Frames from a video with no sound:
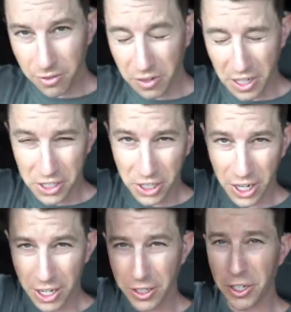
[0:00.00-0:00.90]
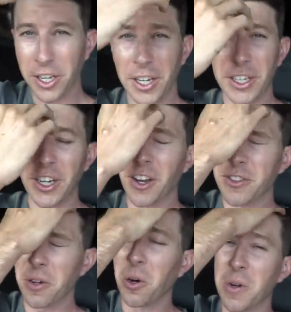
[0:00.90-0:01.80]
You fresh cut, looking good.
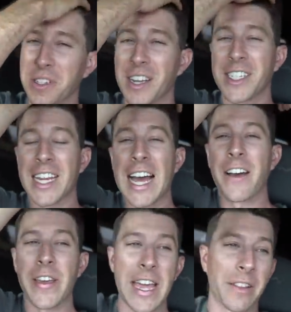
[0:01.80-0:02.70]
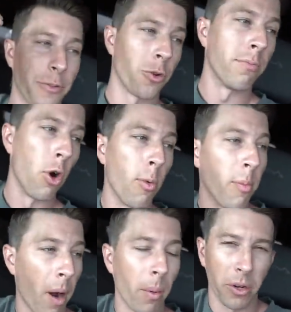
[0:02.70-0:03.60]
It's always nice to have a little
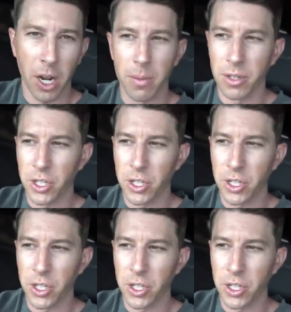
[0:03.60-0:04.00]
mobile barber come to the